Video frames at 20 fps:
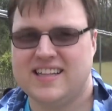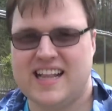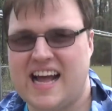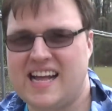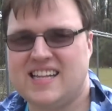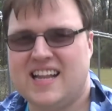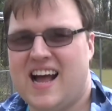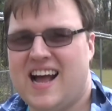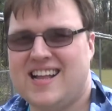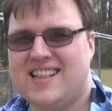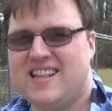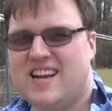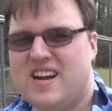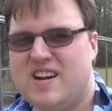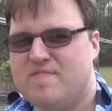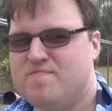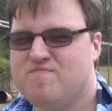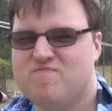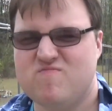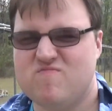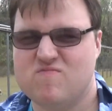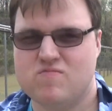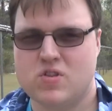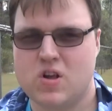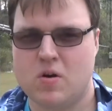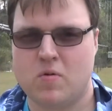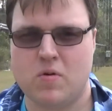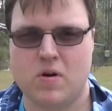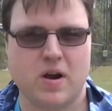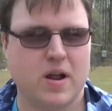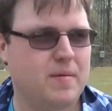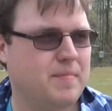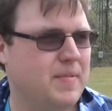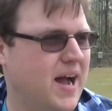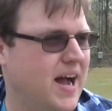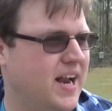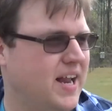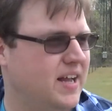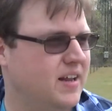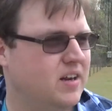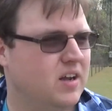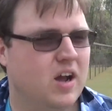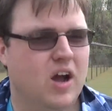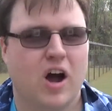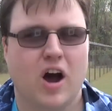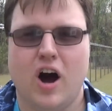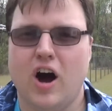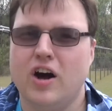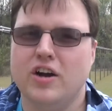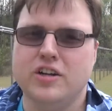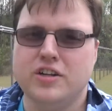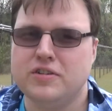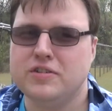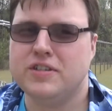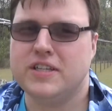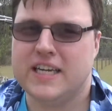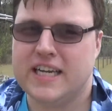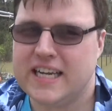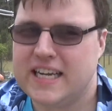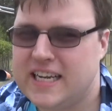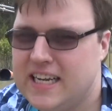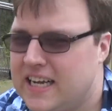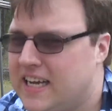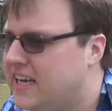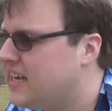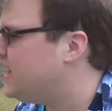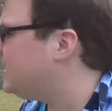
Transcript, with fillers: That line there, don't worry about it. All you'll need